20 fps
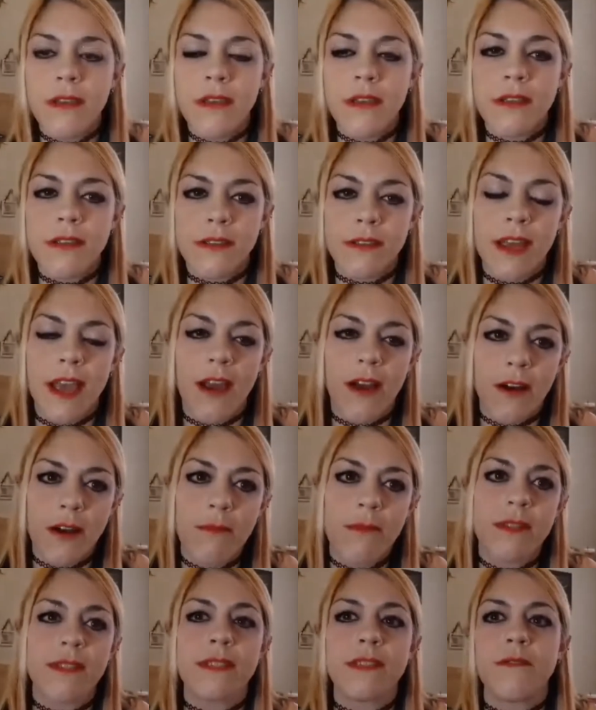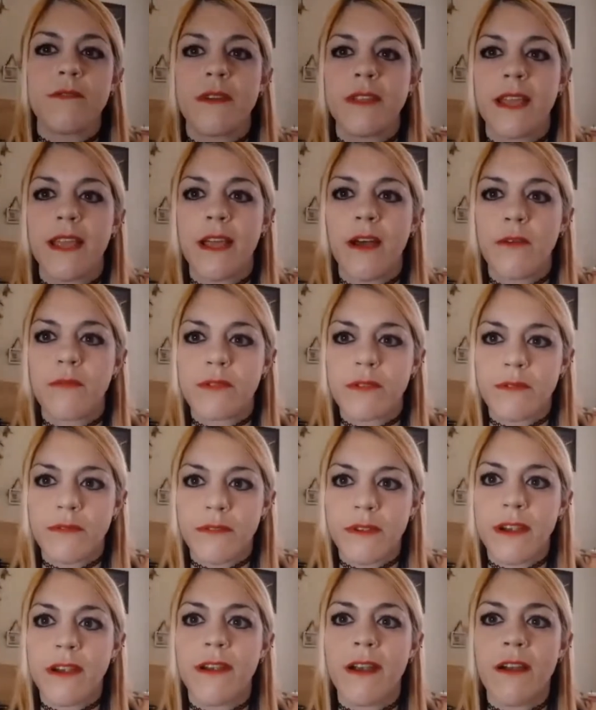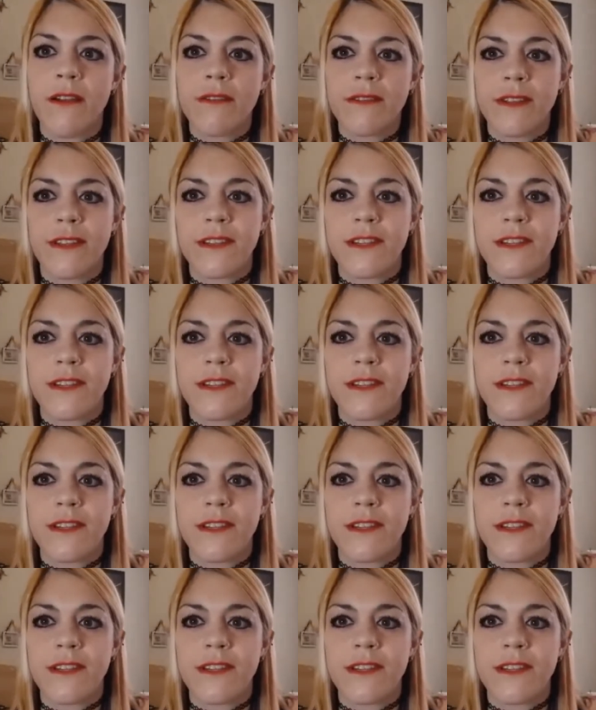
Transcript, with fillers: So yeah, Artemis is the one that helps her figure out that